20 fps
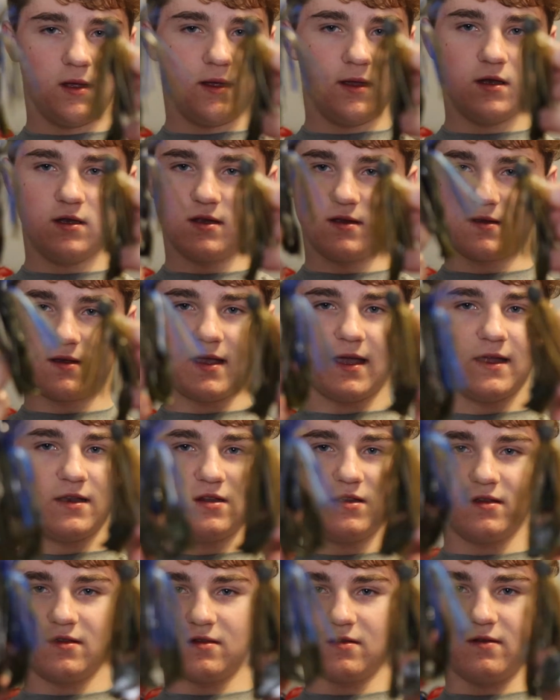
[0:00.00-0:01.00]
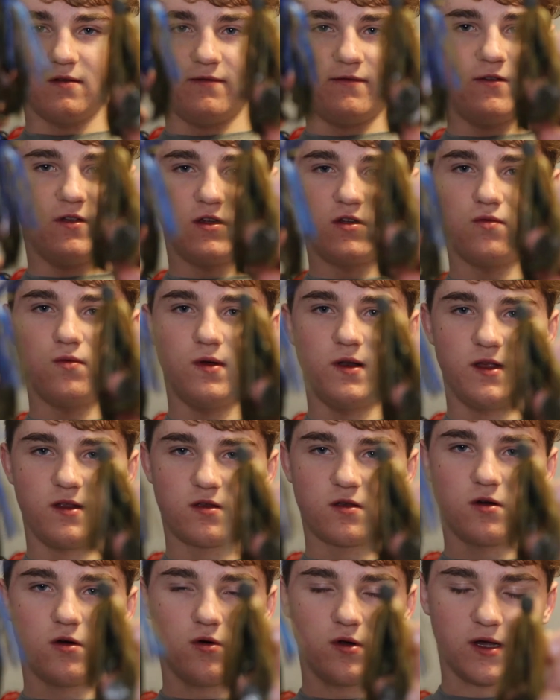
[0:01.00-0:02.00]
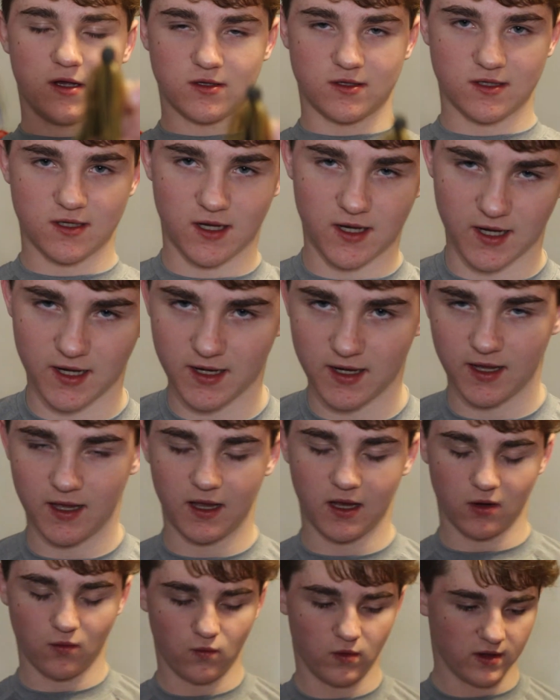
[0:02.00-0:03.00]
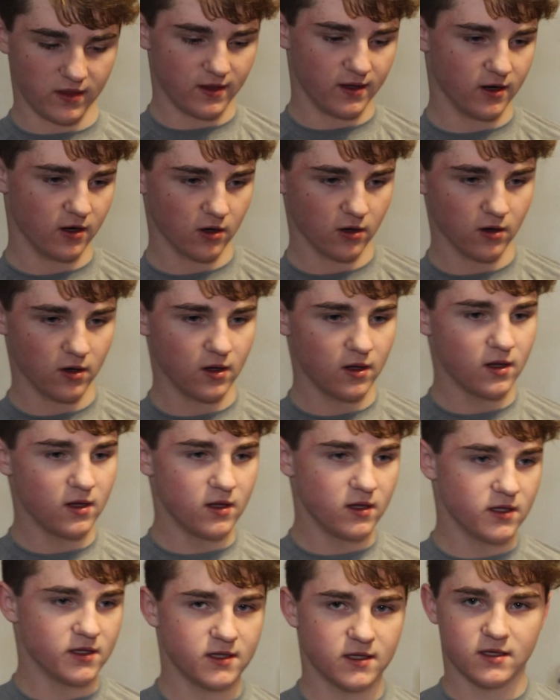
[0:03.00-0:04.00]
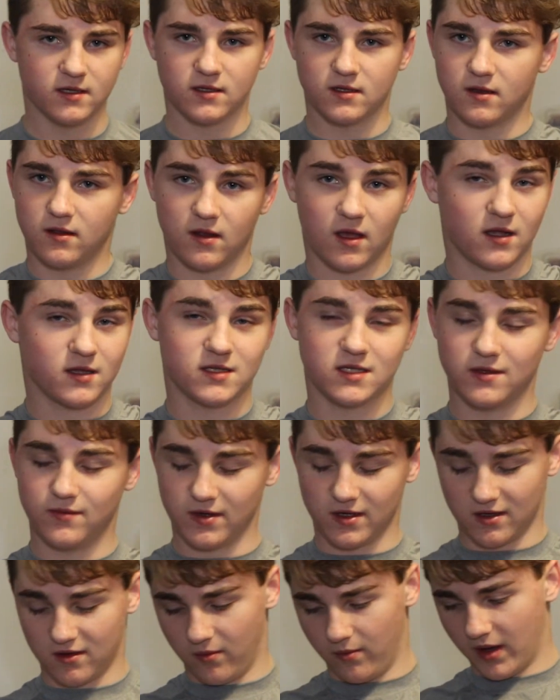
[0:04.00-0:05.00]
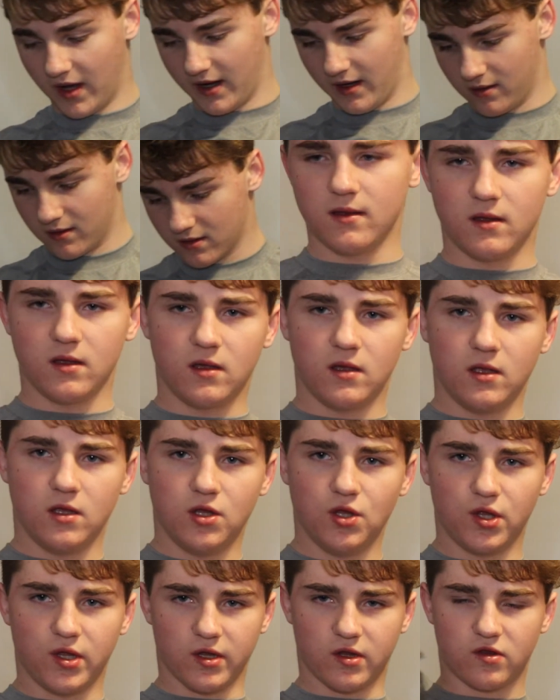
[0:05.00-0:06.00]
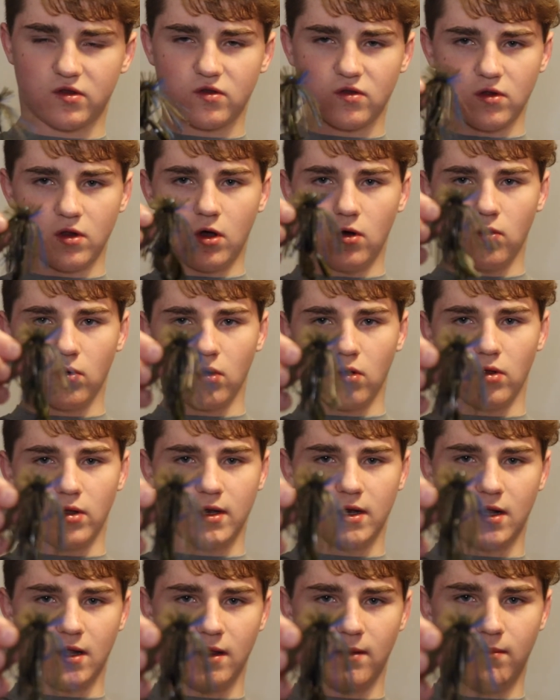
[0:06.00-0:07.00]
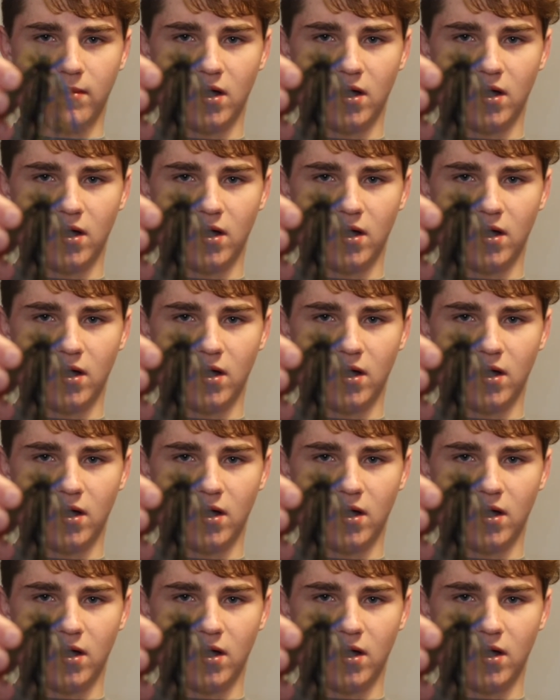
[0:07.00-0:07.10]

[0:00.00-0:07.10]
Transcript: It just catches the fish when it's cold outside and when they're not seeming to bite. You can slow roll it on the